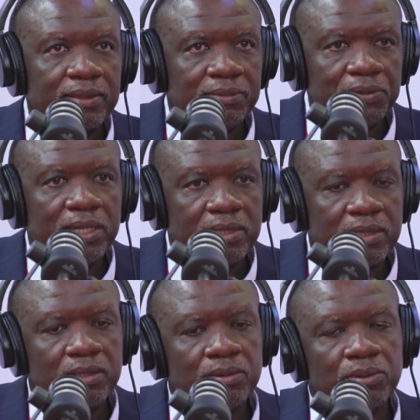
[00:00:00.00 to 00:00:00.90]

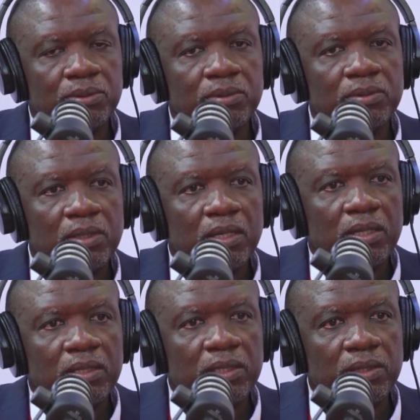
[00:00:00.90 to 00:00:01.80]
funds
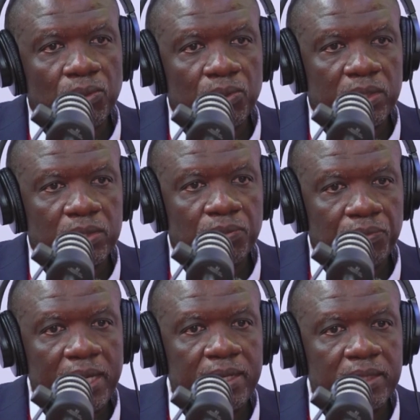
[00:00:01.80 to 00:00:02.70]
in order to
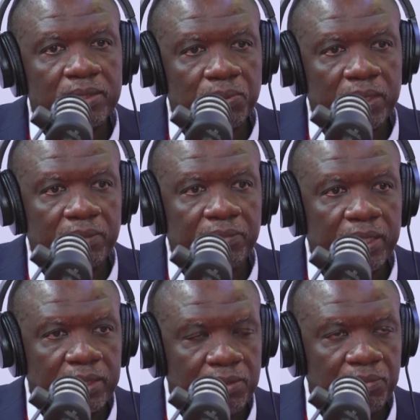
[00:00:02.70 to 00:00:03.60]
finance whatever
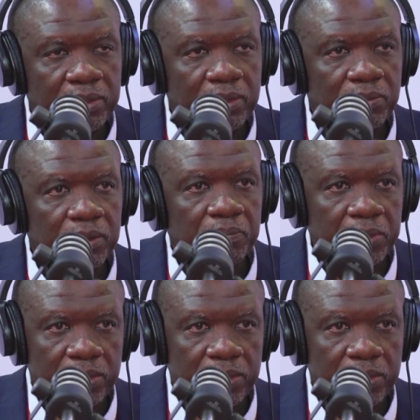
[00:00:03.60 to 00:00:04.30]
activity we do.